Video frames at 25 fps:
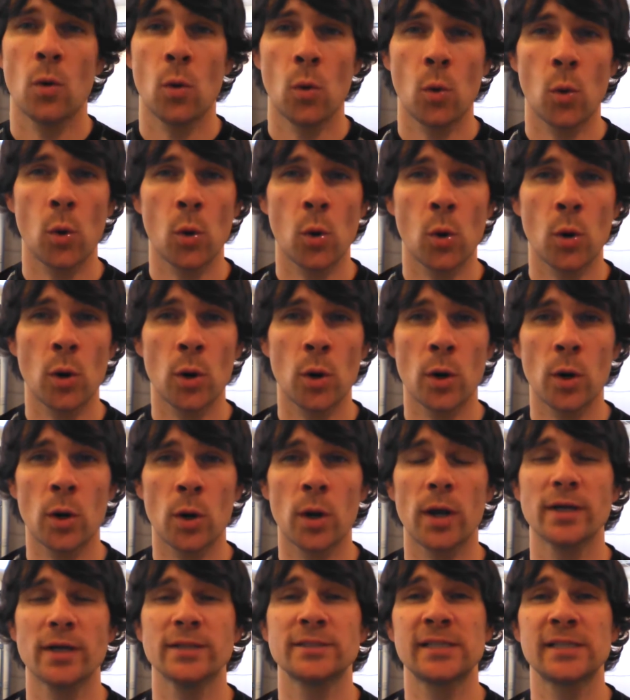
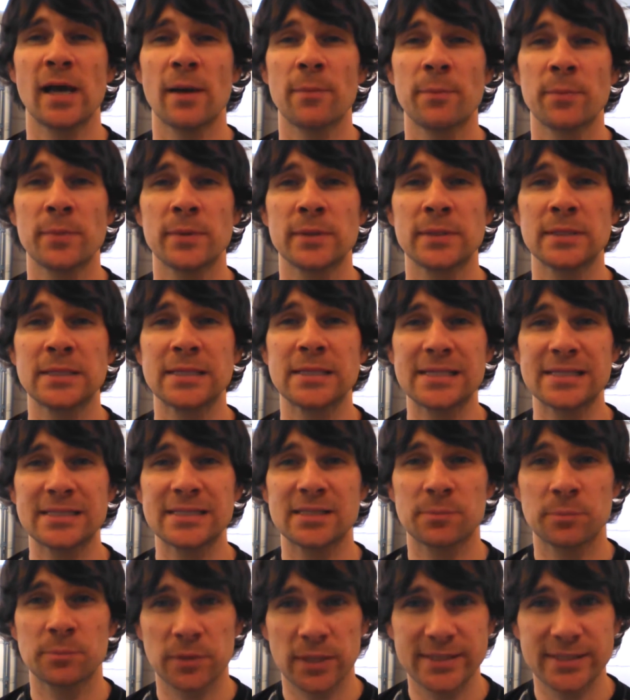or a
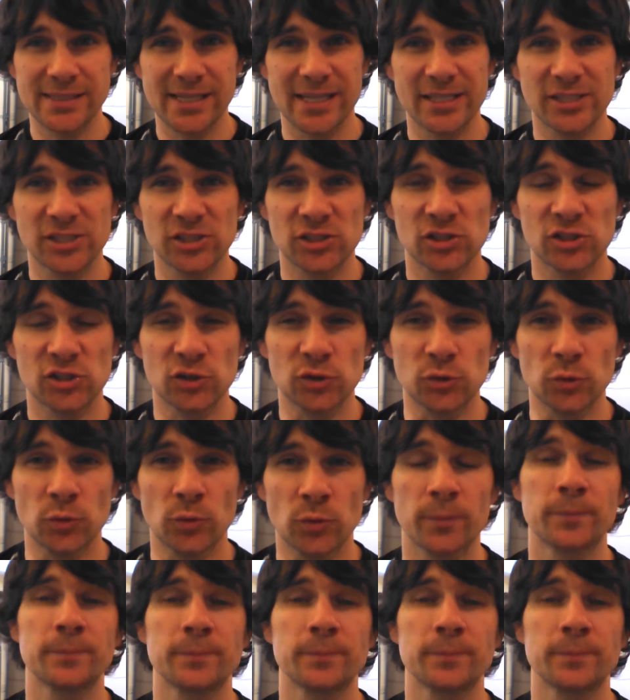Japanese PlayStation 2.